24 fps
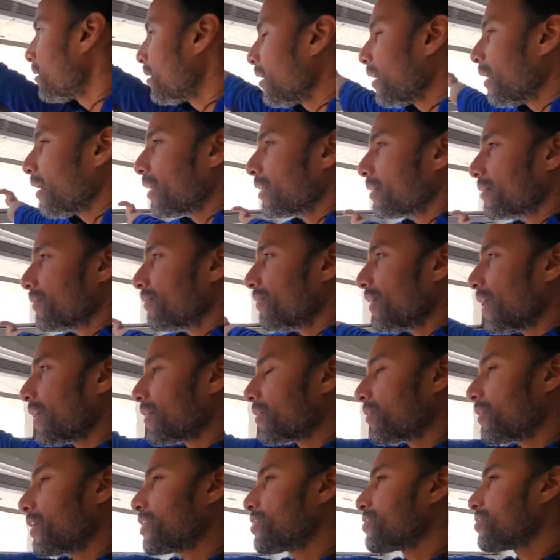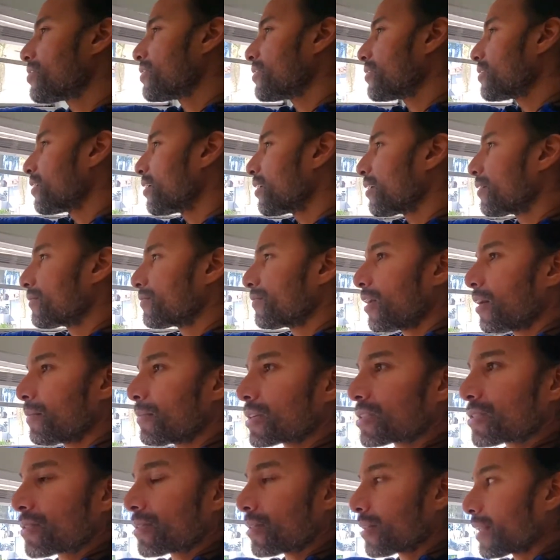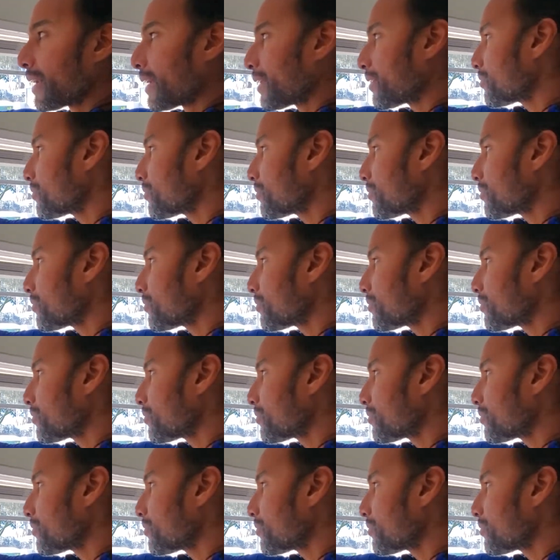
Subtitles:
and the valuation of how much land